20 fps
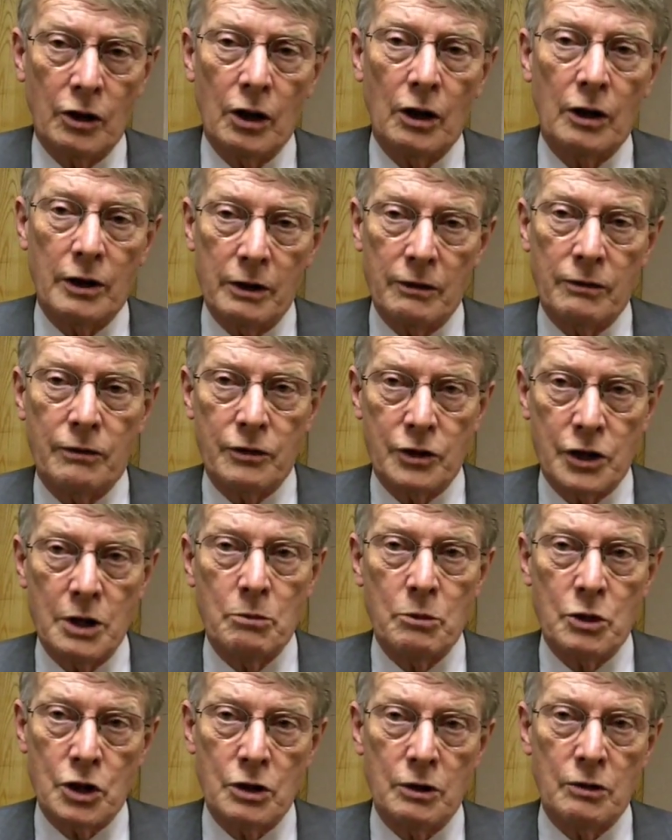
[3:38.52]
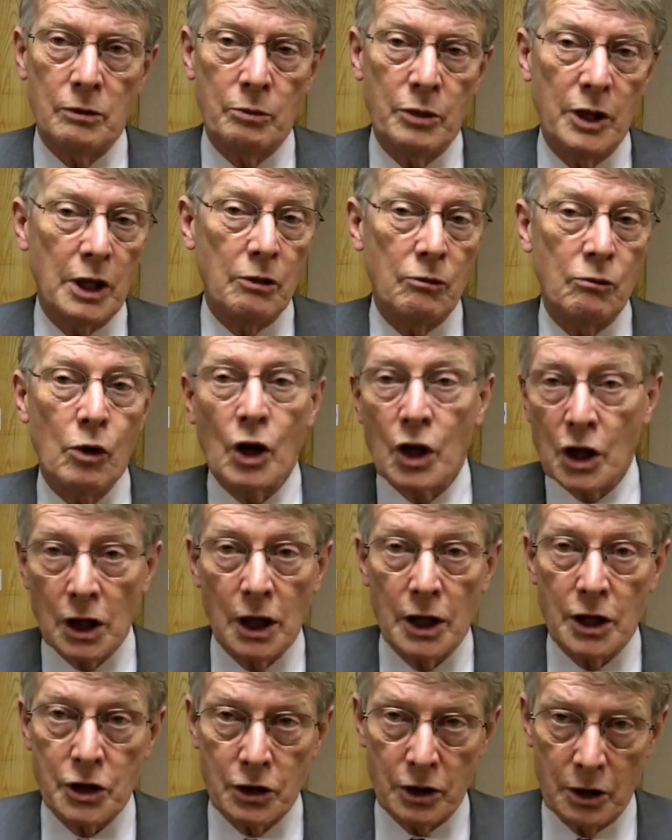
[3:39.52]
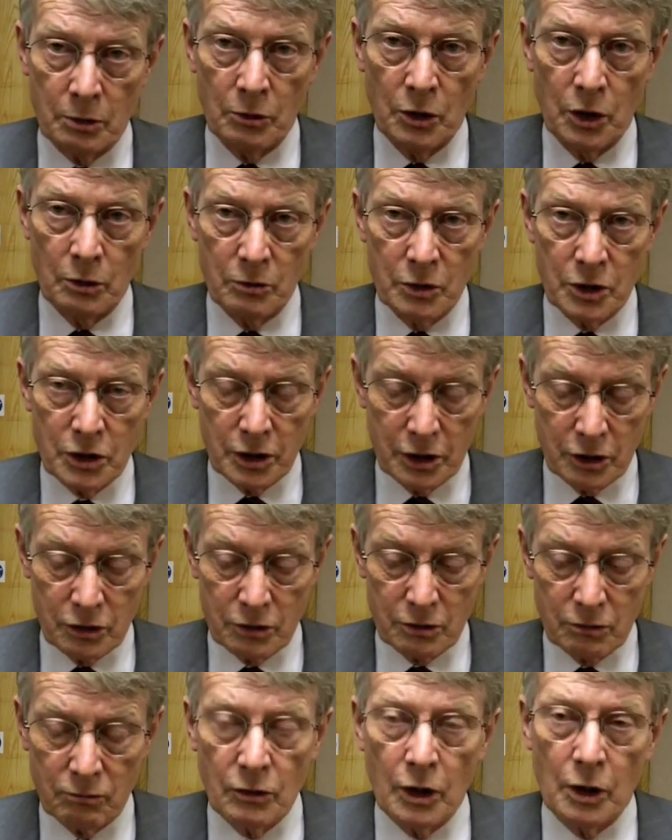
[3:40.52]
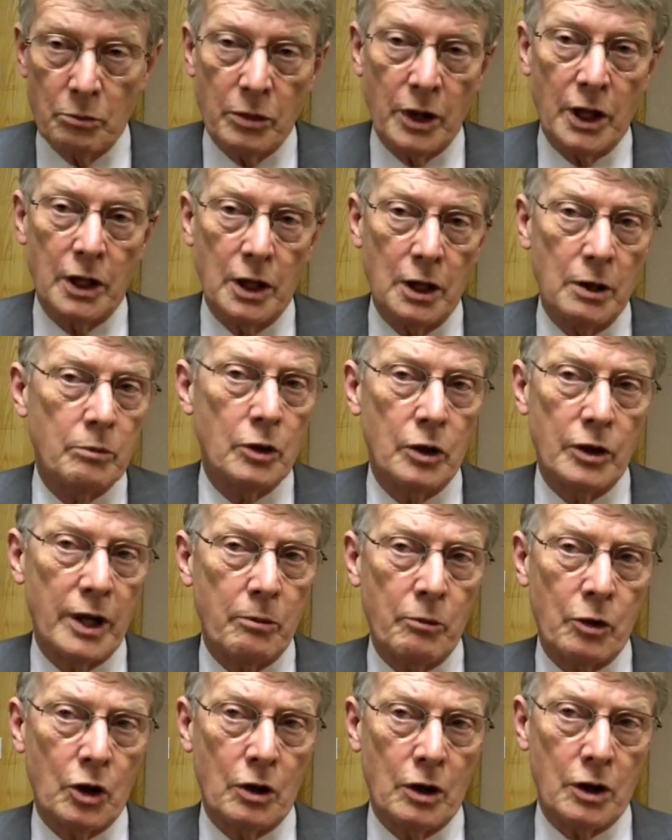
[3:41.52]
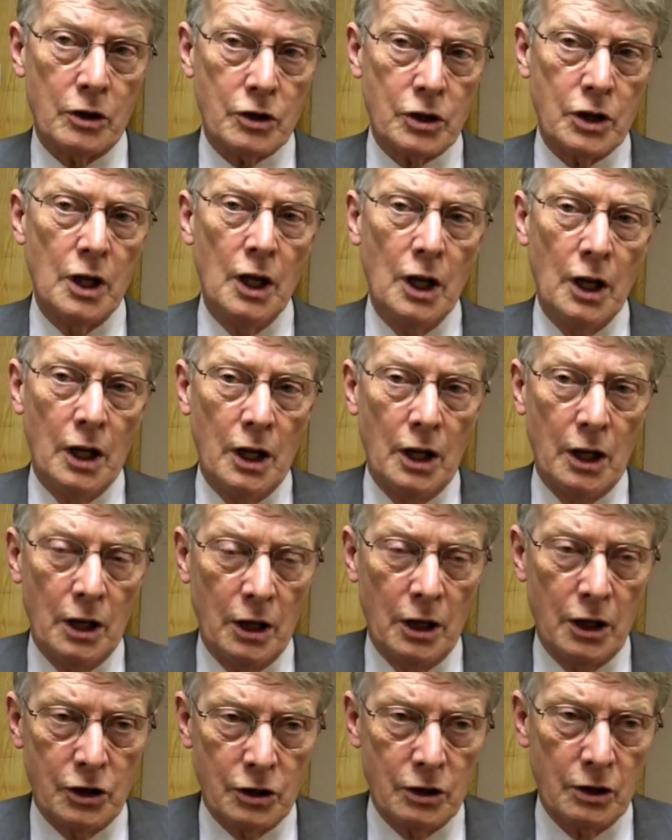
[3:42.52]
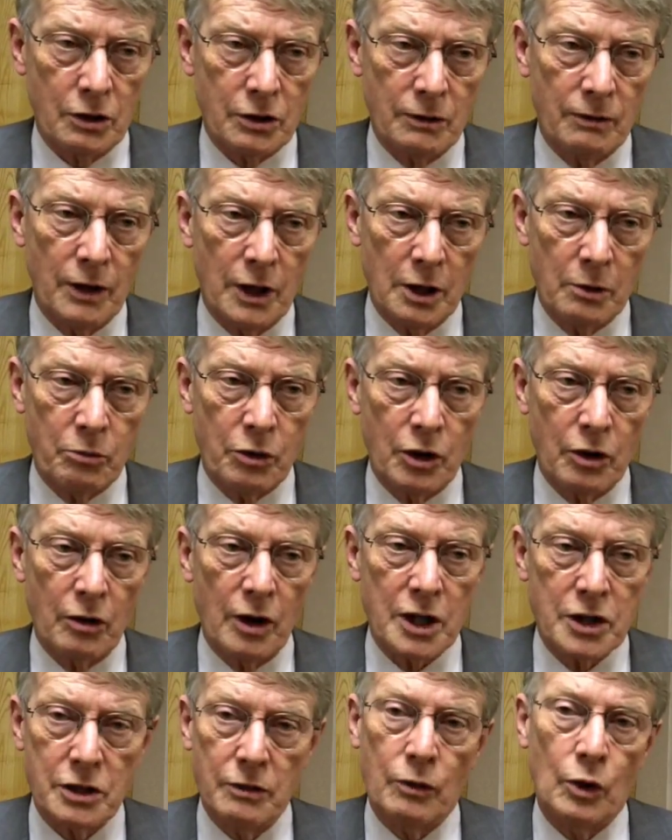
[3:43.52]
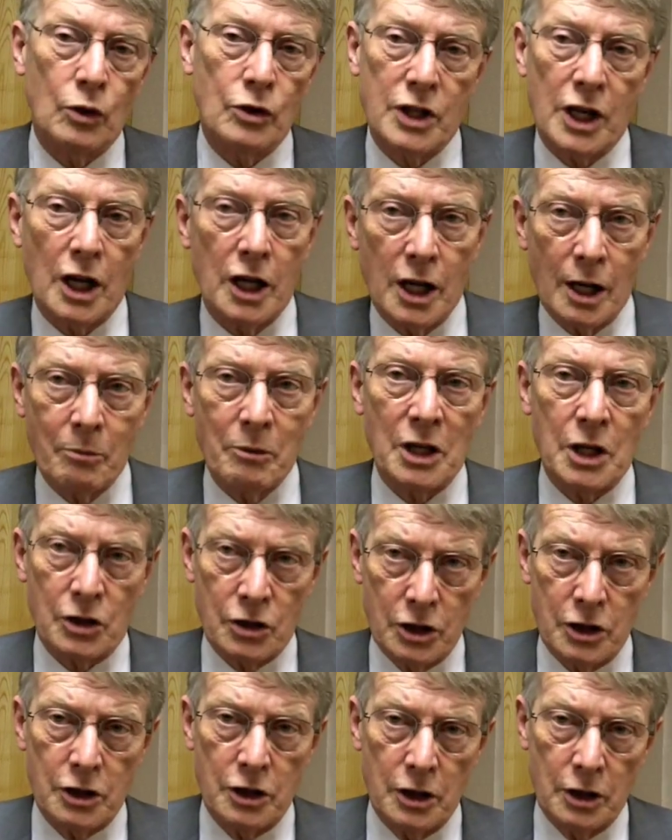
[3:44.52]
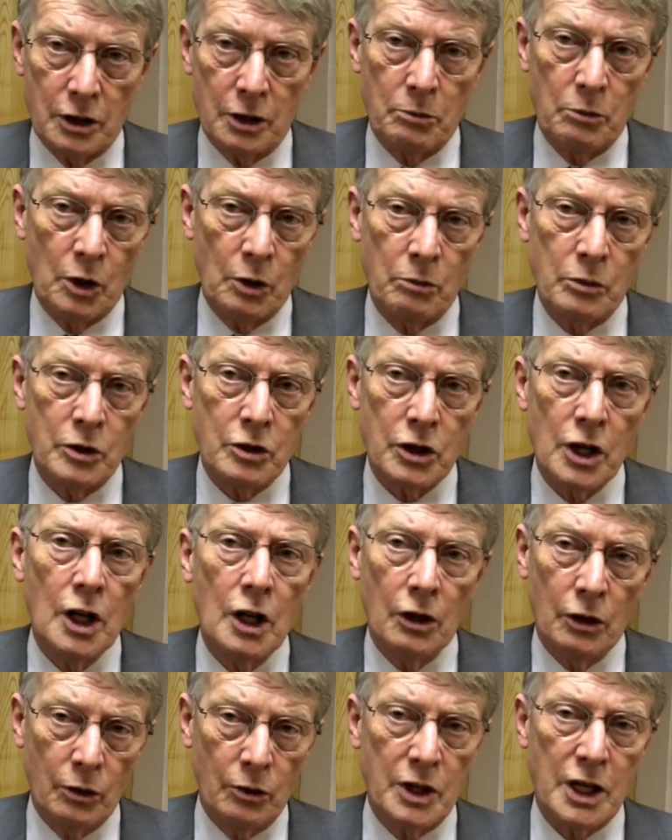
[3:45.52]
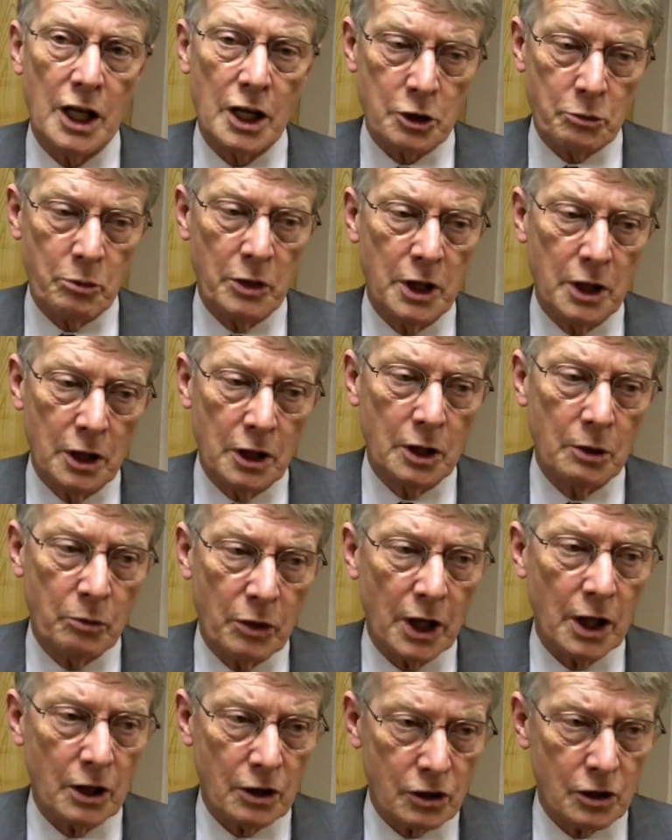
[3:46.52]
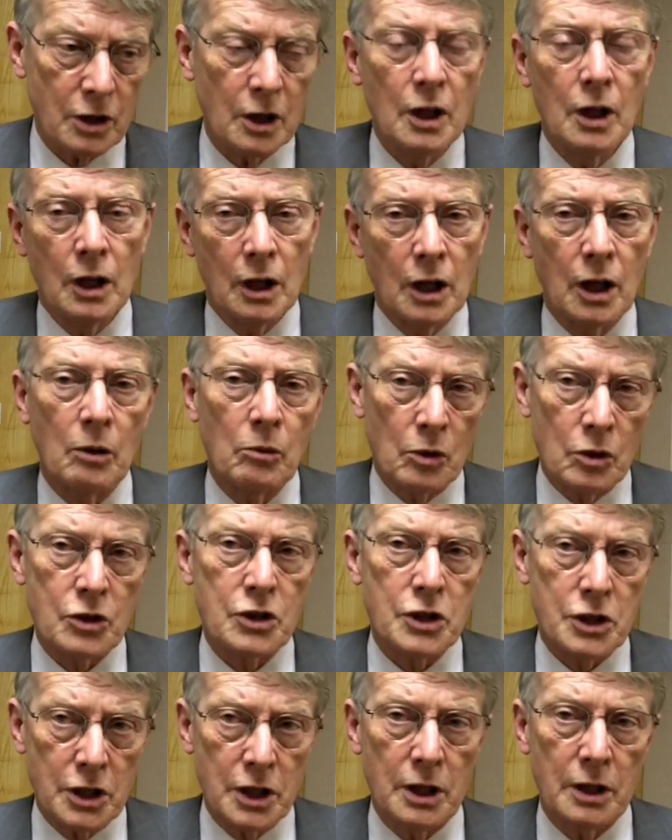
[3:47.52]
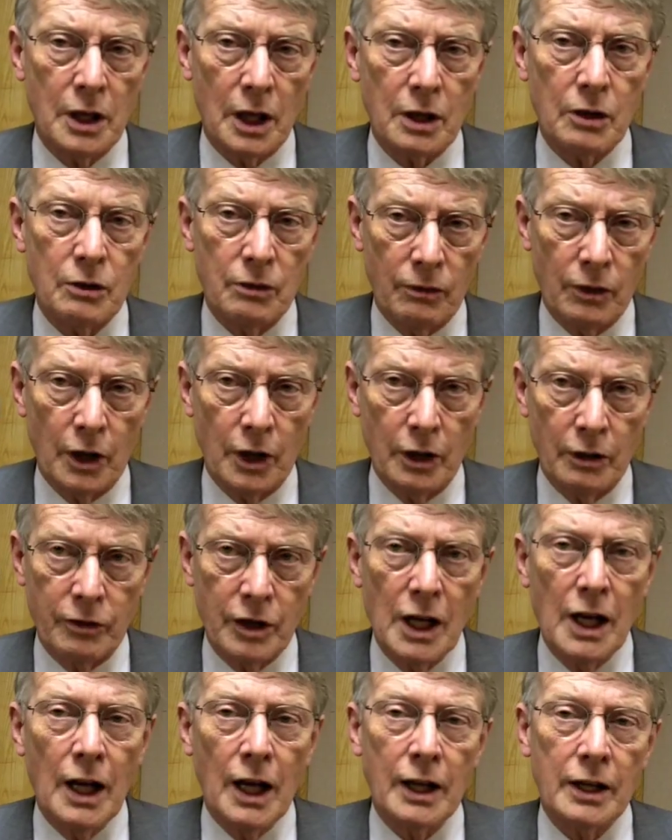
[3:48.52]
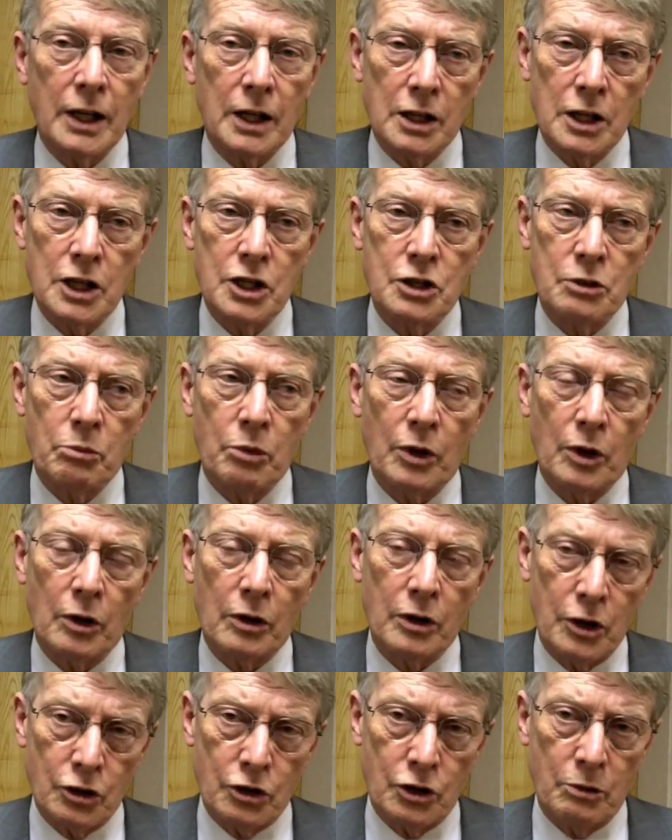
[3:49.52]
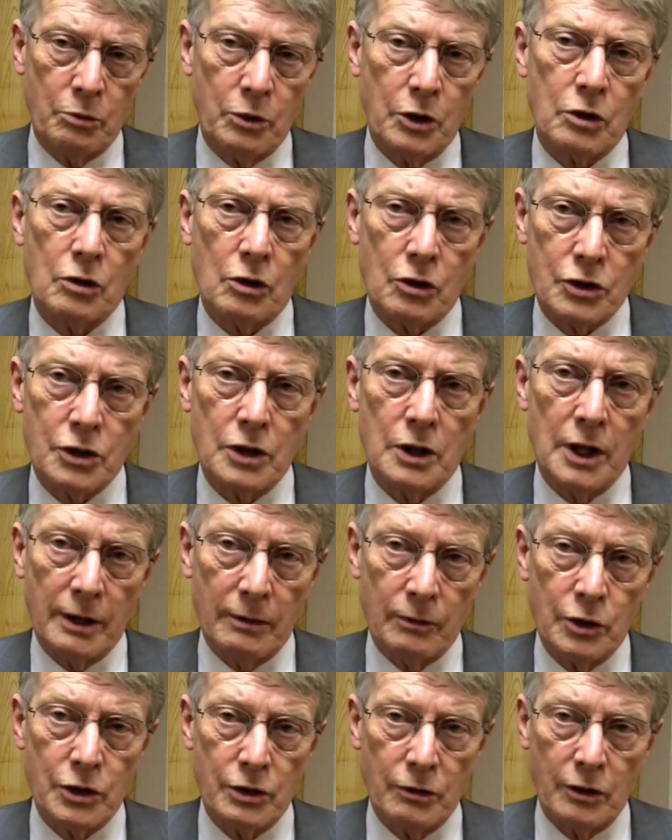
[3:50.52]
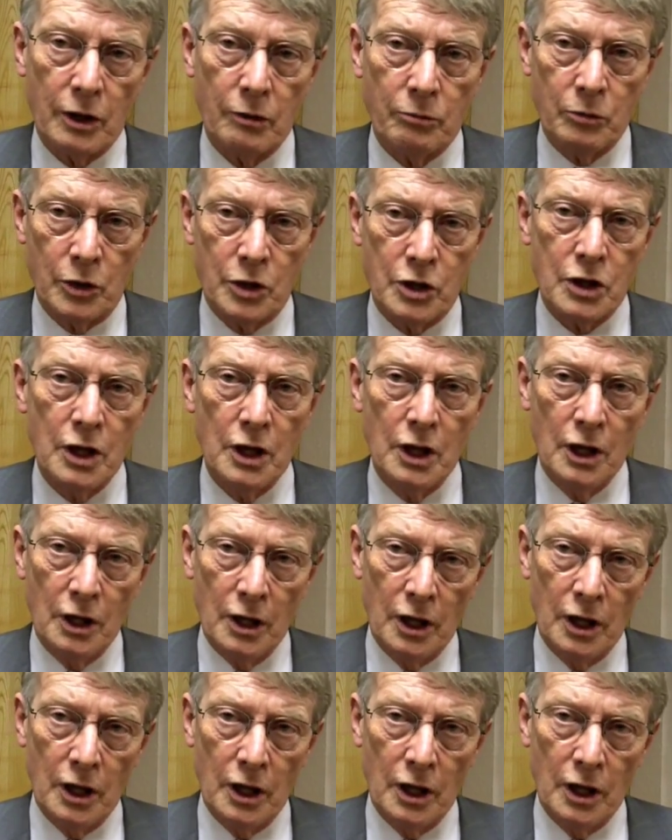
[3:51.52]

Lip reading: Cardiff seems to be rudderless at the moment. It's run by the Liberal Democrats. It's not a very progressive or dynamic city at the moment, though it has been in the past, and I want to see that revived. And that needs a partnership across the levels of government,